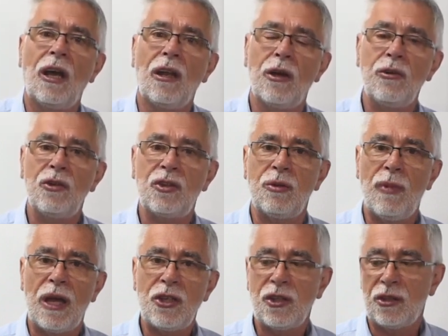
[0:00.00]
allow you to
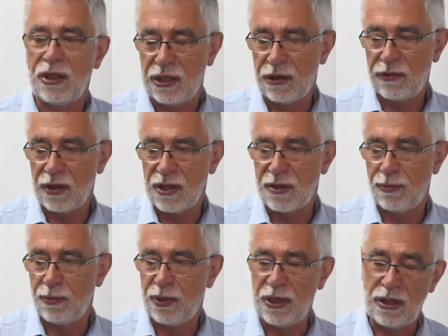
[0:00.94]
measure the
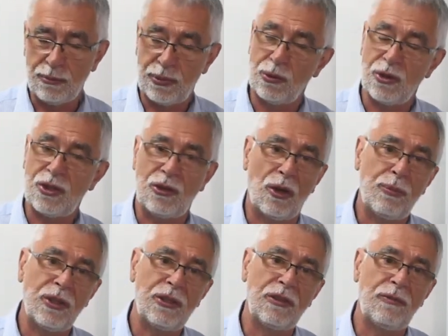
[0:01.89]
difference pre and post
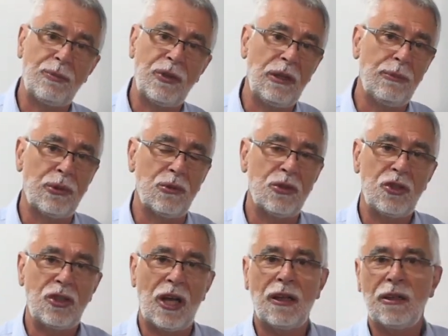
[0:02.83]
operative, pre and
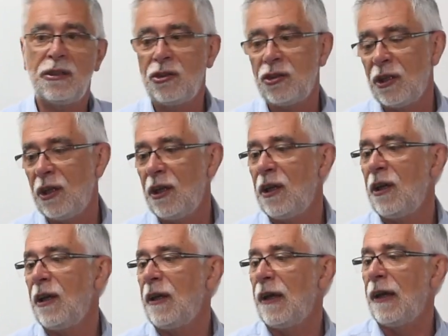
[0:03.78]
post challenge,
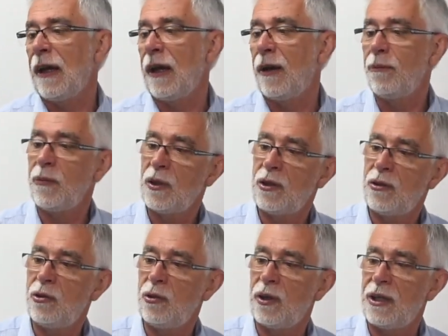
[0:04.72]

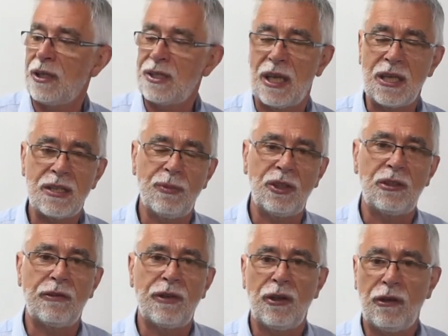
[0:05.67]
do an
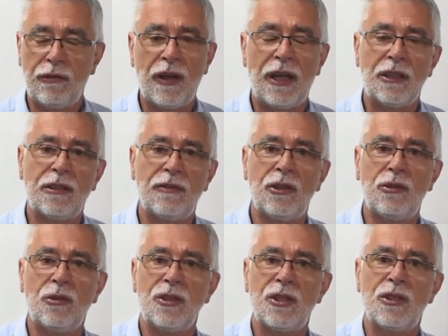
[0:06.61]
assessment of how effective
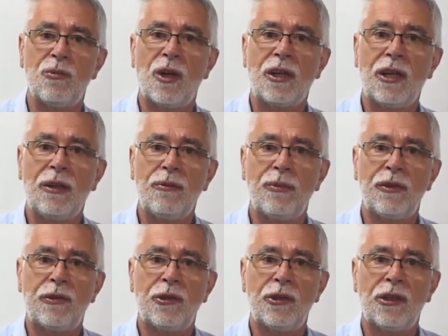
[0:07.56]
the nose is working
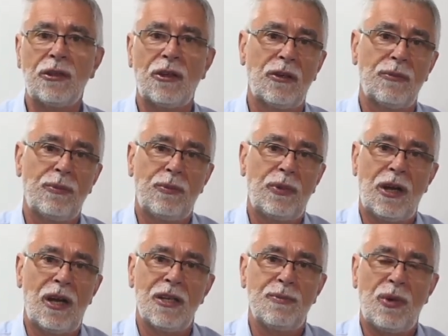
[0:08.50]
before or
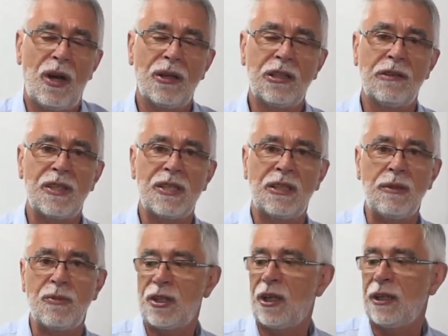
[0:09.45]
as part of a
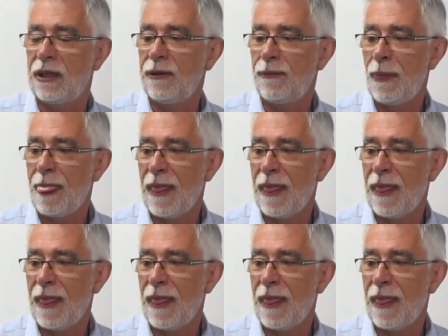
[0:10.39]
sleep study.